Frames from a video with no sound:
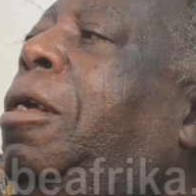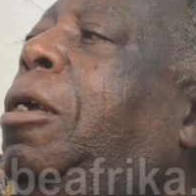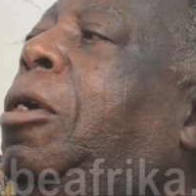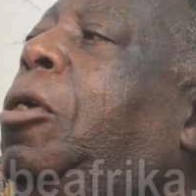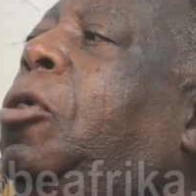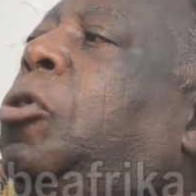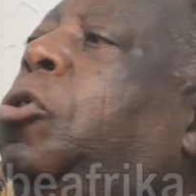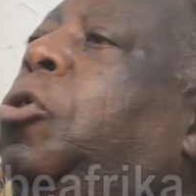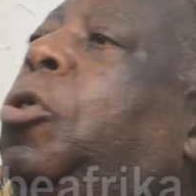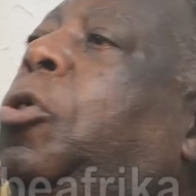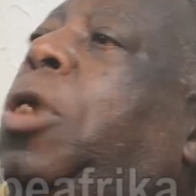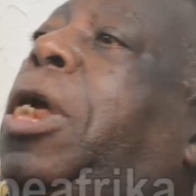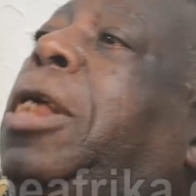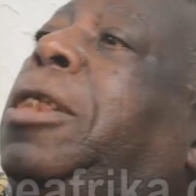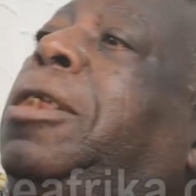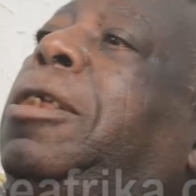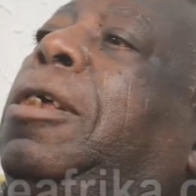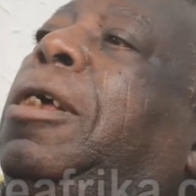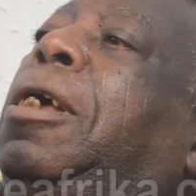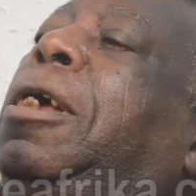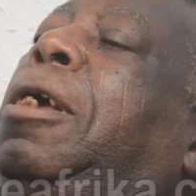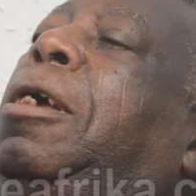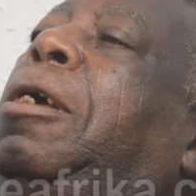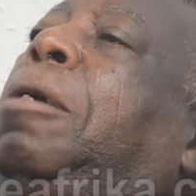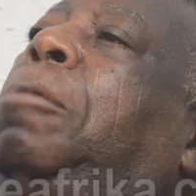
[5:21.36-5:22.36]
so
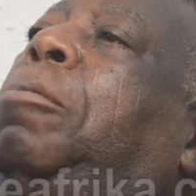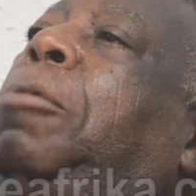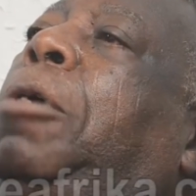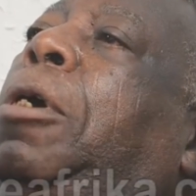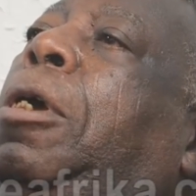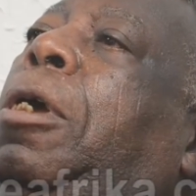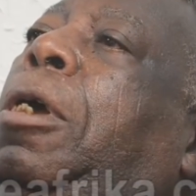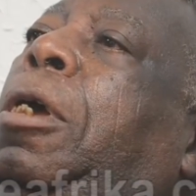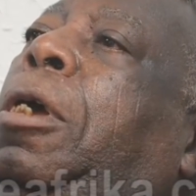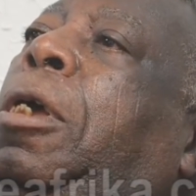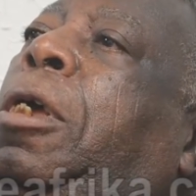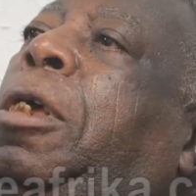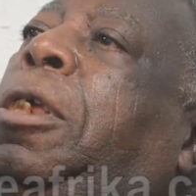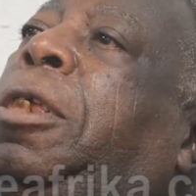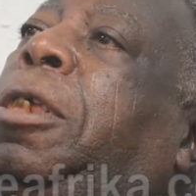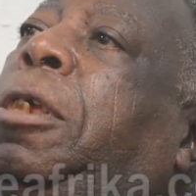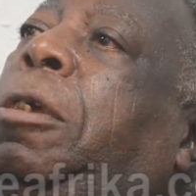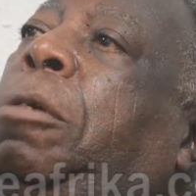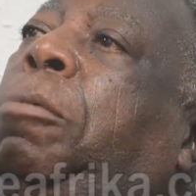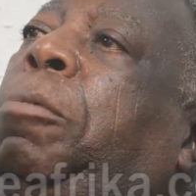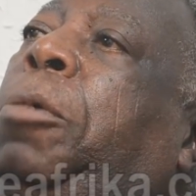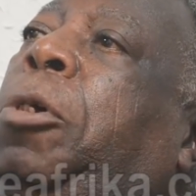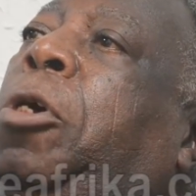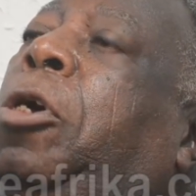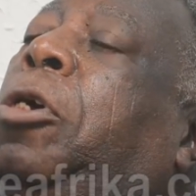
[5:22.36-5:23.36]
that you
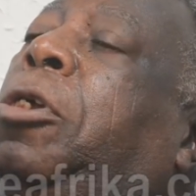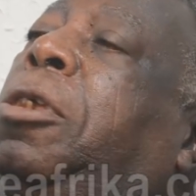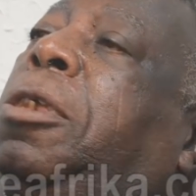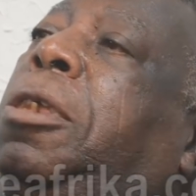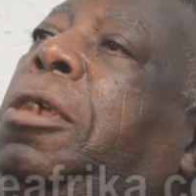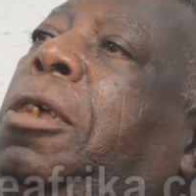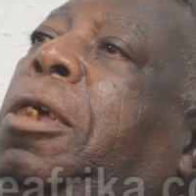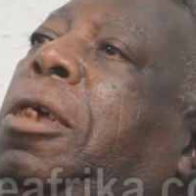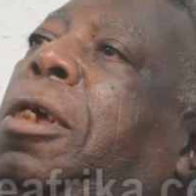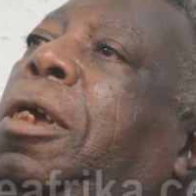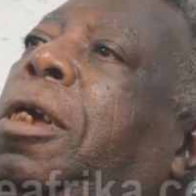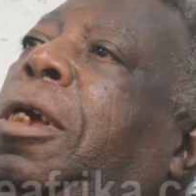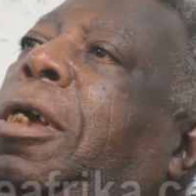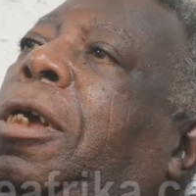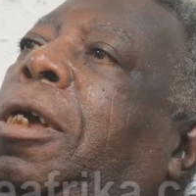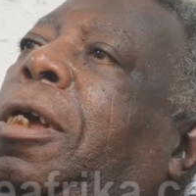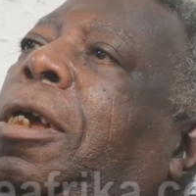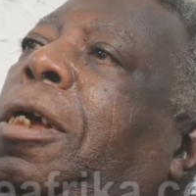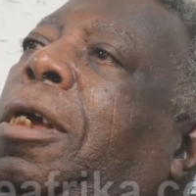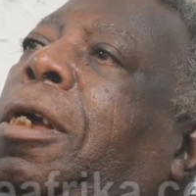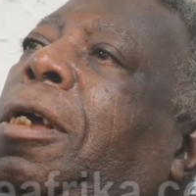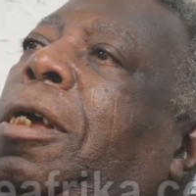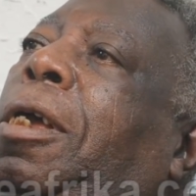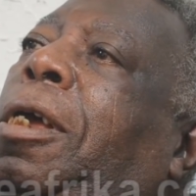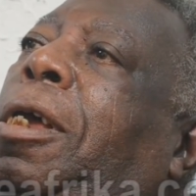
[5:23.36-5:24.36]
see, because
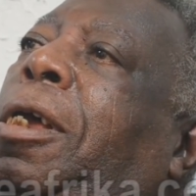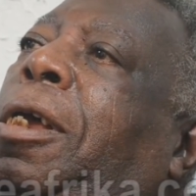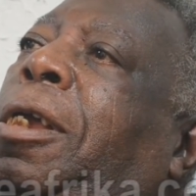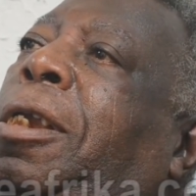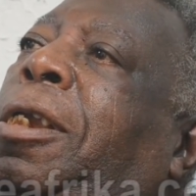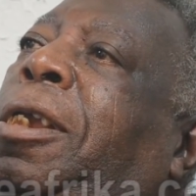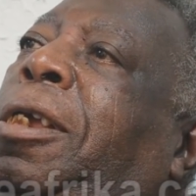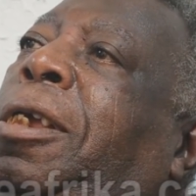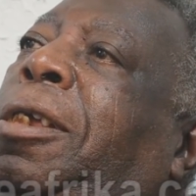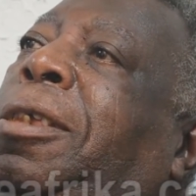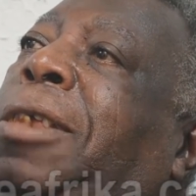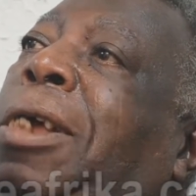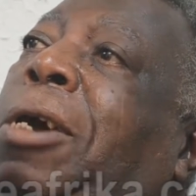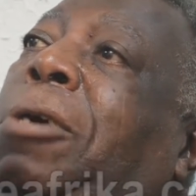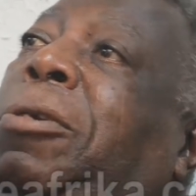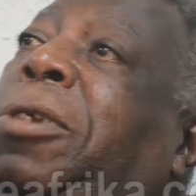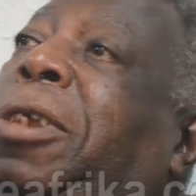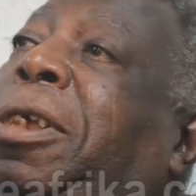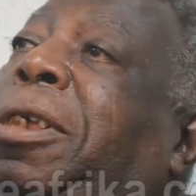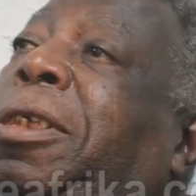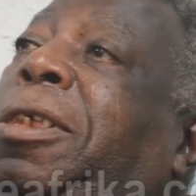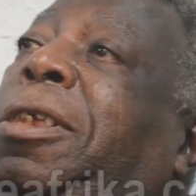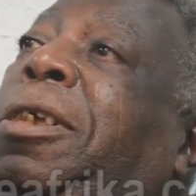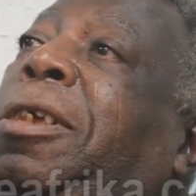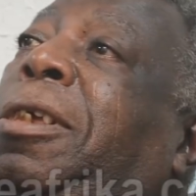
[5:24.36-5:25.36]
the
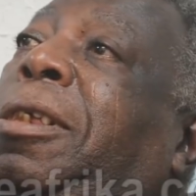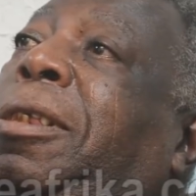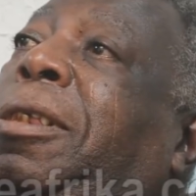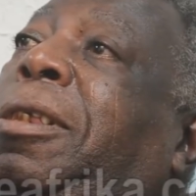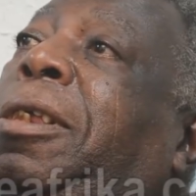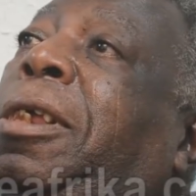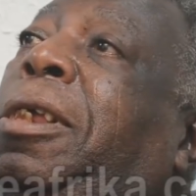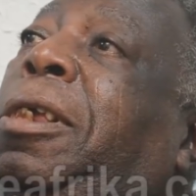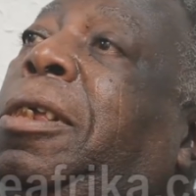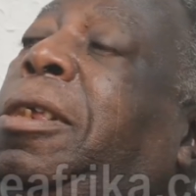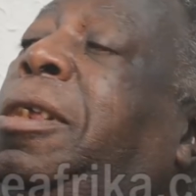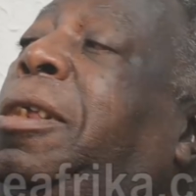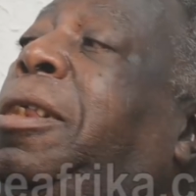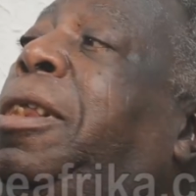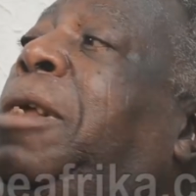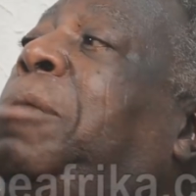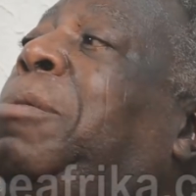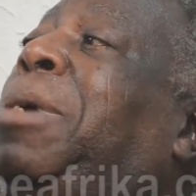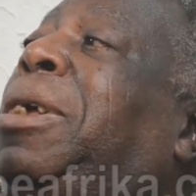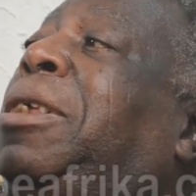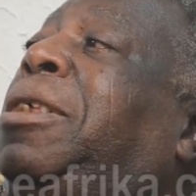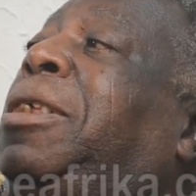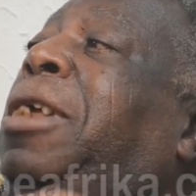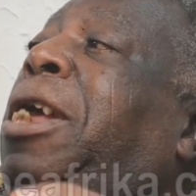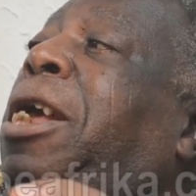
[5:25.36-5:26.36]
South they see
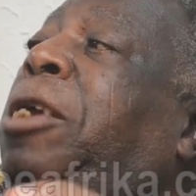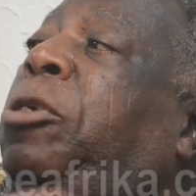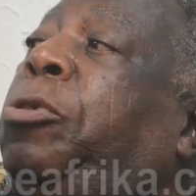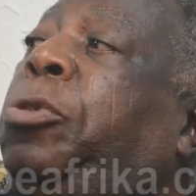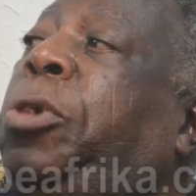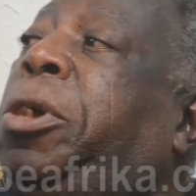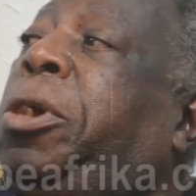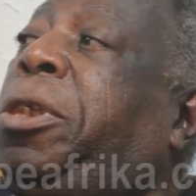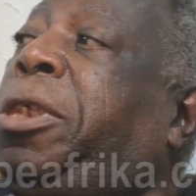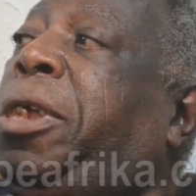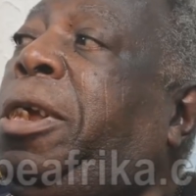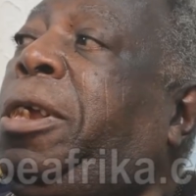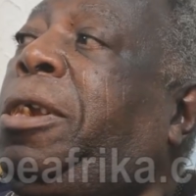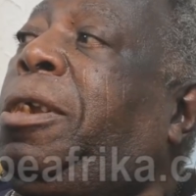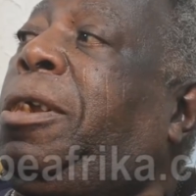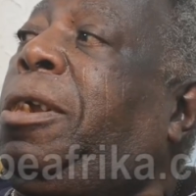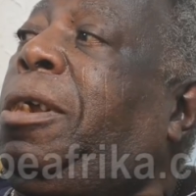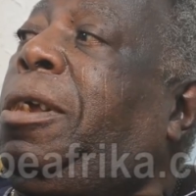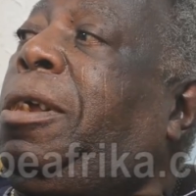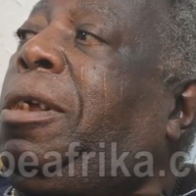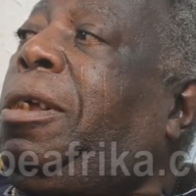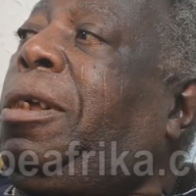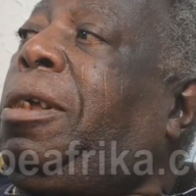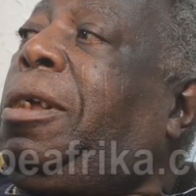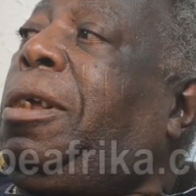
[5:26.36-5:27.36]
them as educated.